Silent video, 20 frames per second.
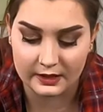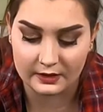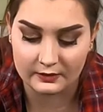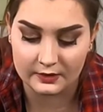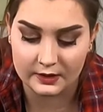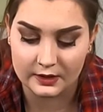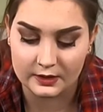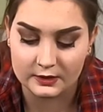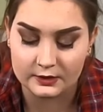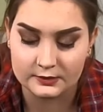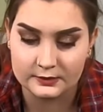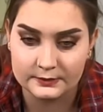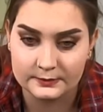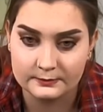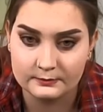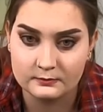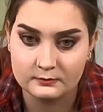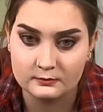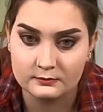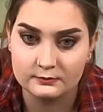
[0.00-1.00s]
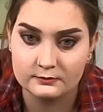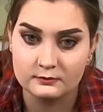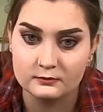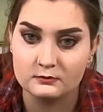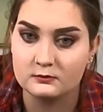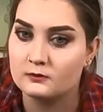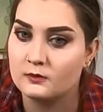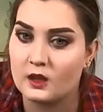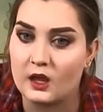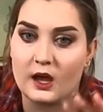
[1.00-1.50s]
down here?
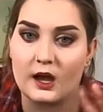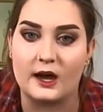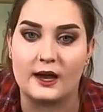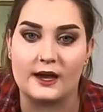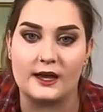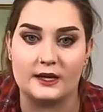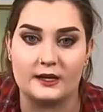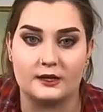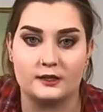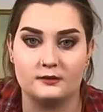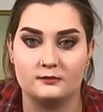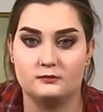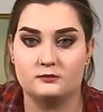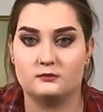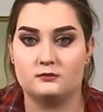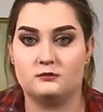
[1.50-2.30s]
I hate it.